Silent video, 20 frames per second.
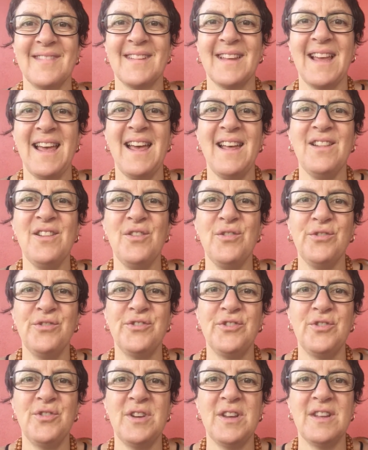Hello
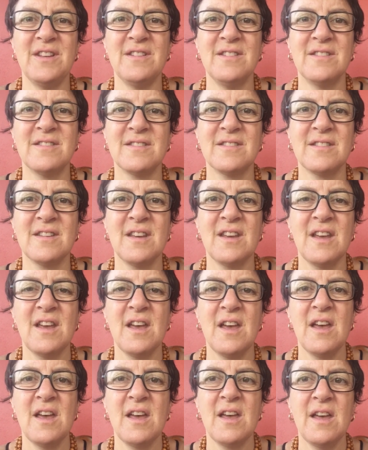students.
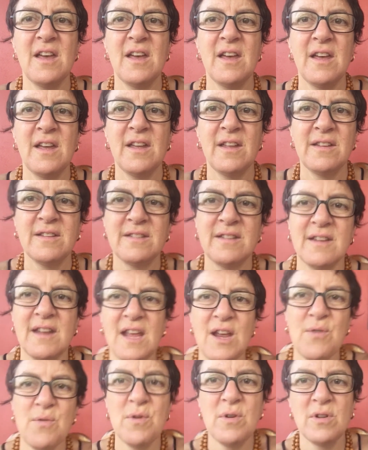
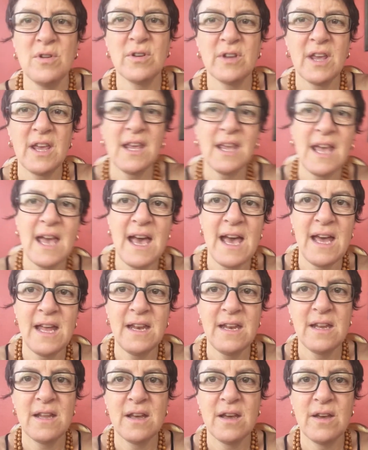Today we're looking at
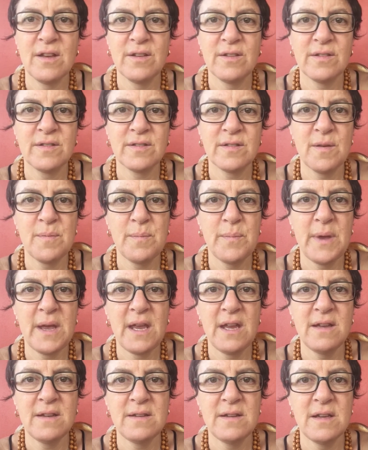some
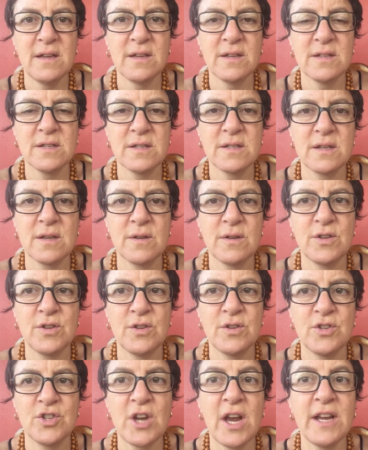paintings,
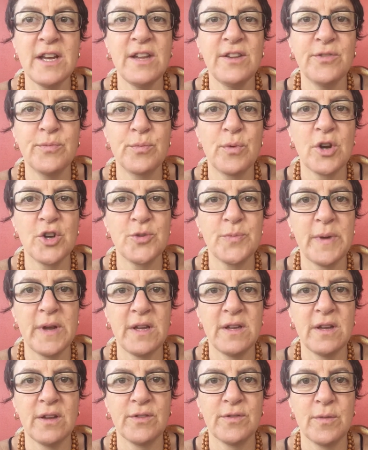Chinese brush
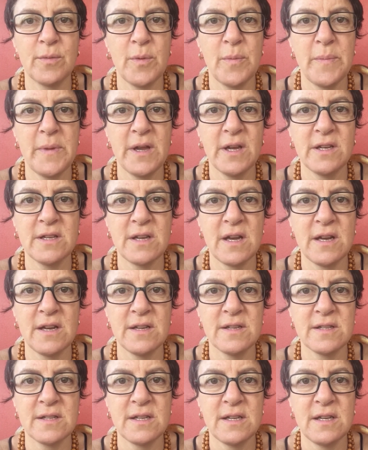paintings from the Ming
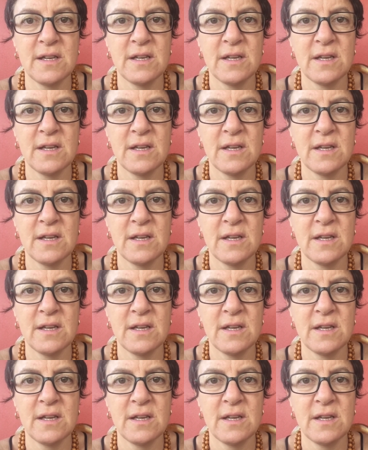Dynasty.